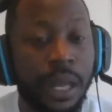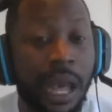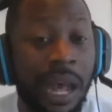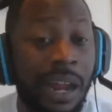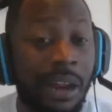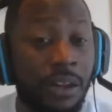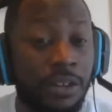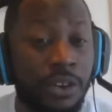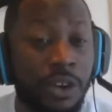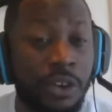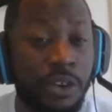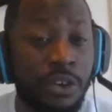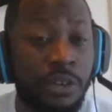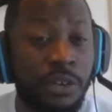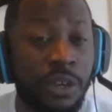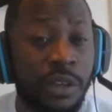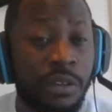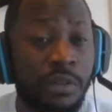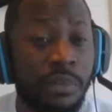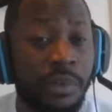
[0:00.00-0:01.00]
I don't know who
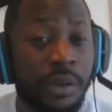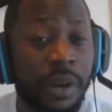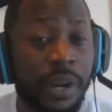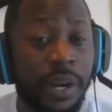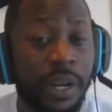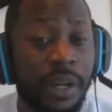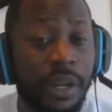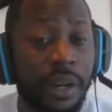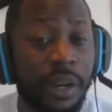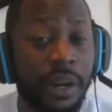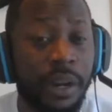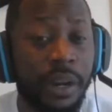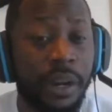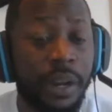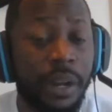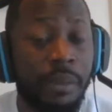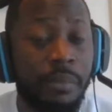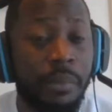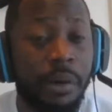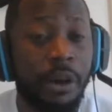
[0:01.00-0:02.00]
you guys bring in there,
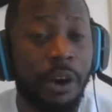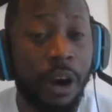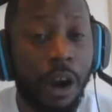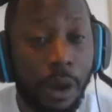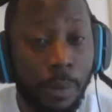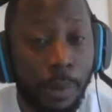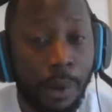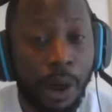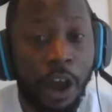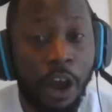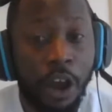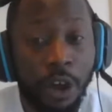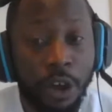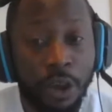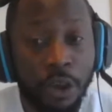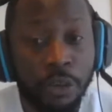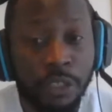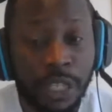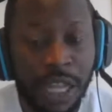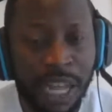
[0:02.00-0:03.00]
but Harbaugh,
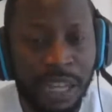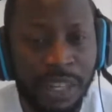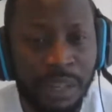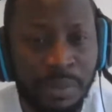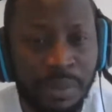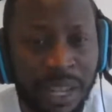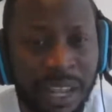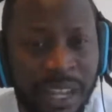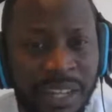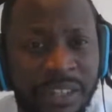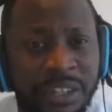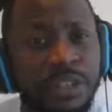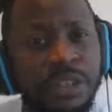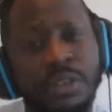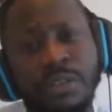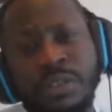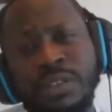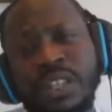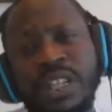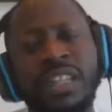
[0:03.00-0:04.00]
old style of play, dude.